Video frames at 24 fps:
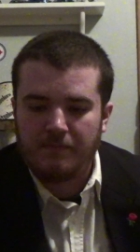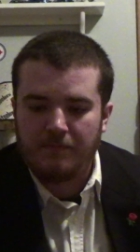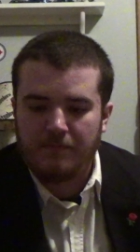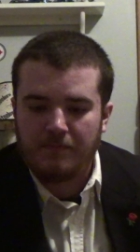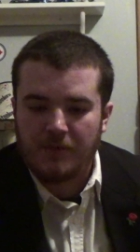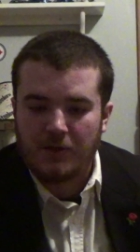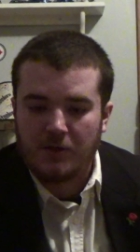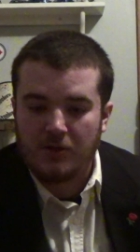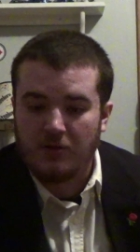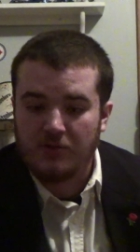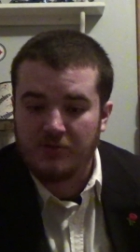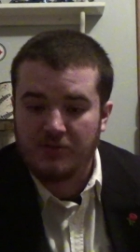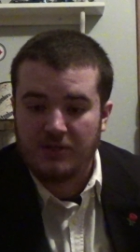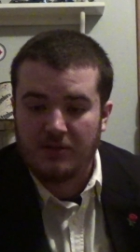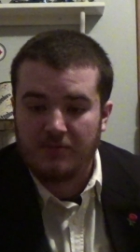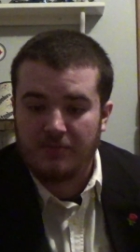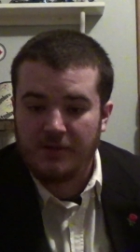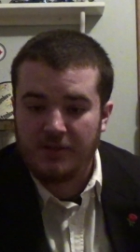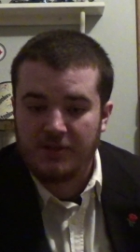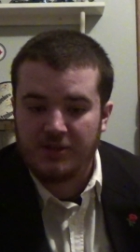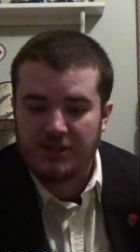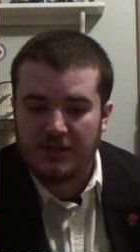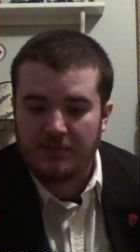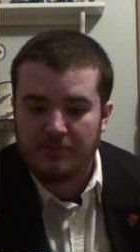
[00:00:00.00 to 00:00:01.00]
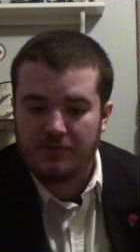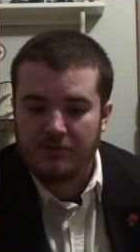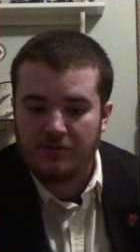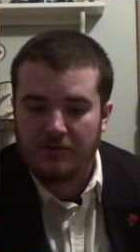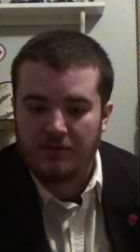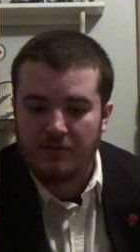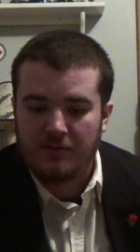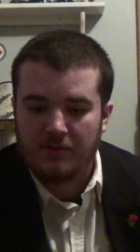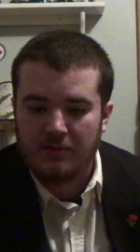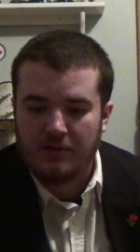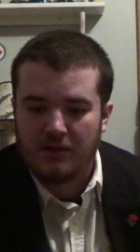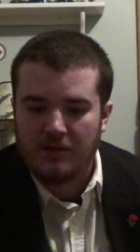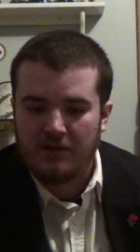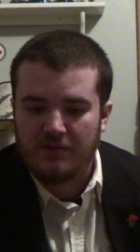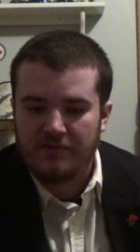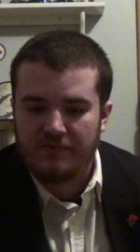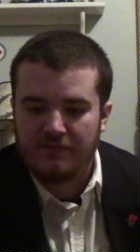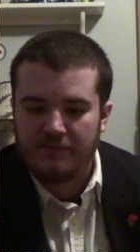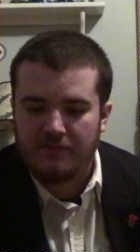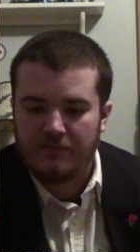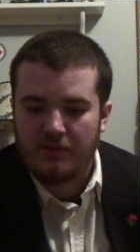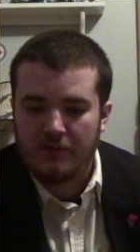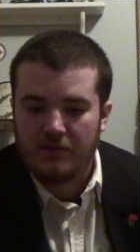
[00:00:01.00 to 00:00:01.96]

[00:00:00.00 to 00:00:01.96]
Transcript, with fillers: closing a big chapter on your life,